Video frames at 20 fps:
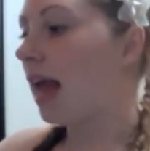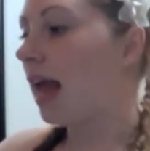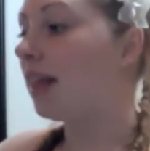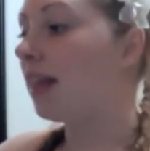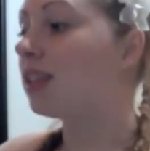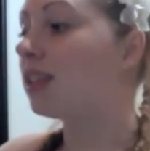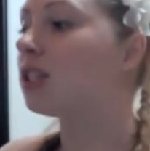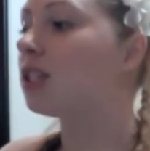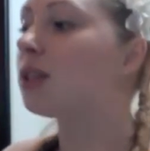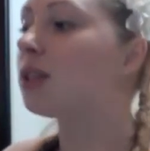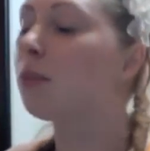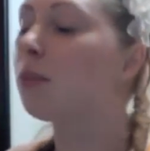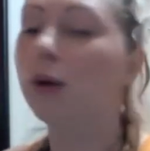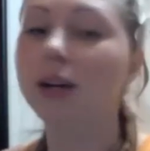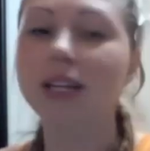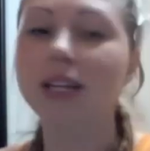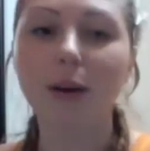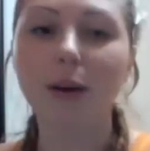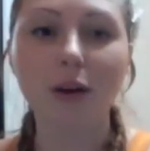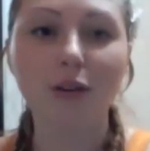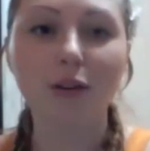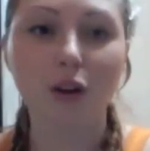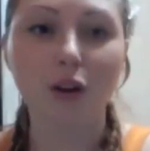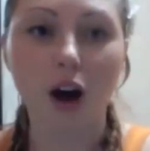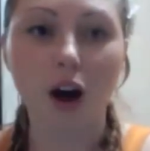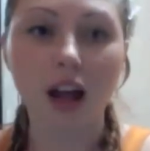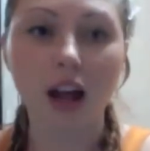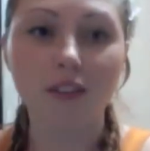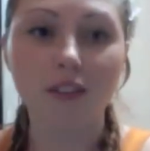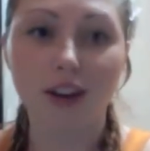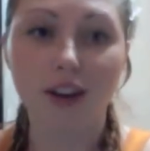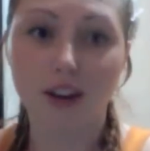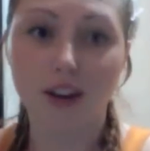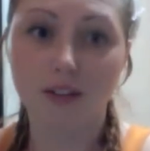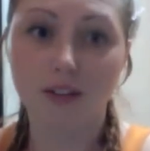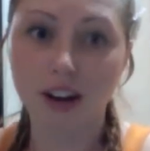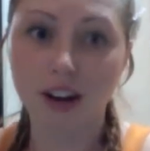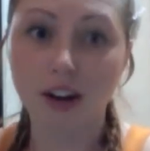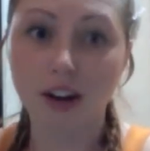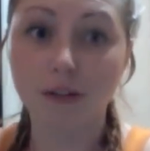this is the print I would have got if I could
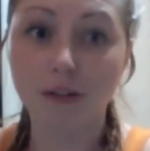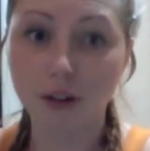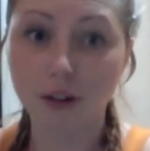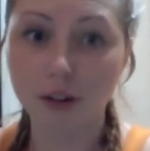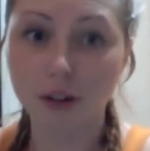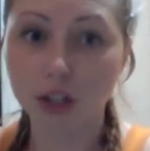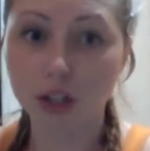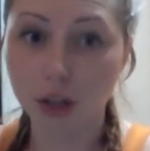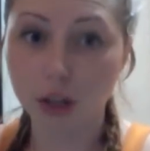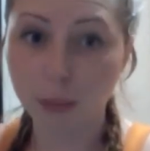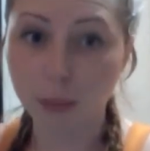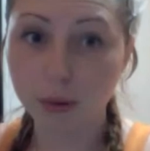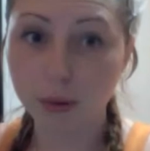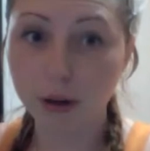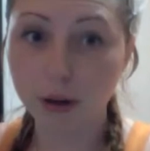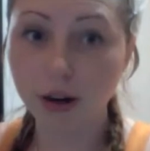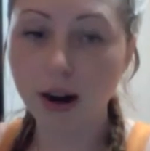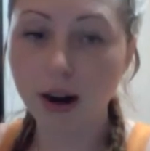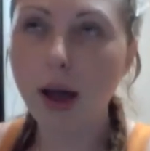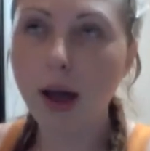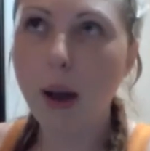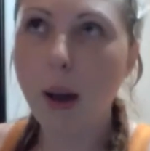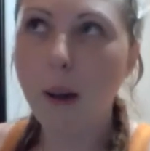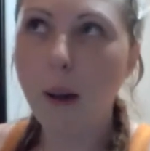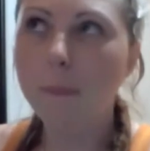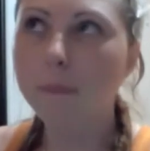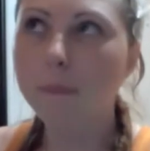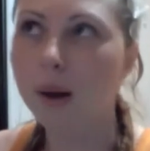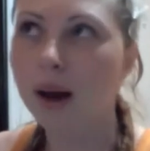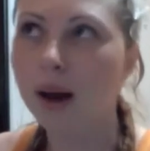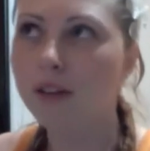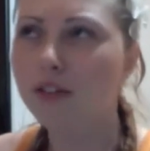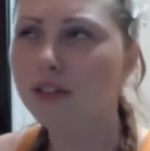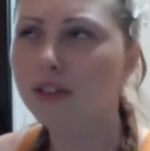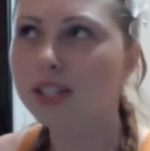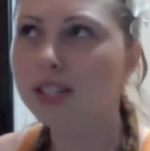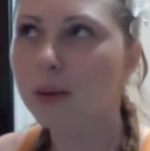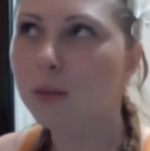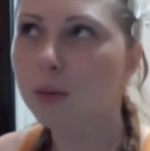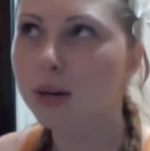find a full jumper, but for
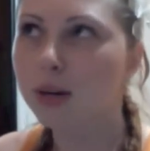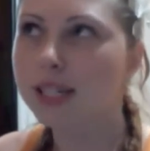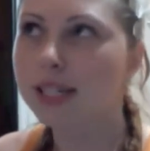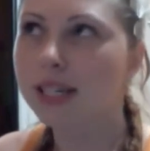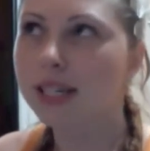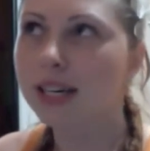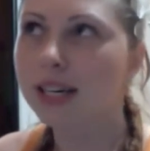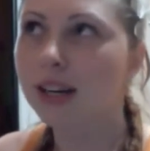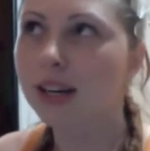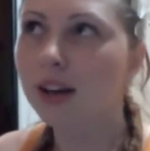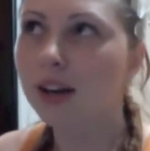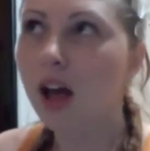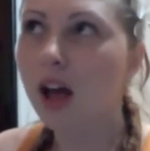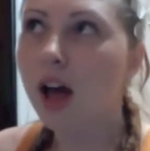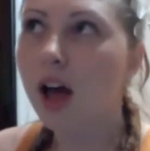some reason,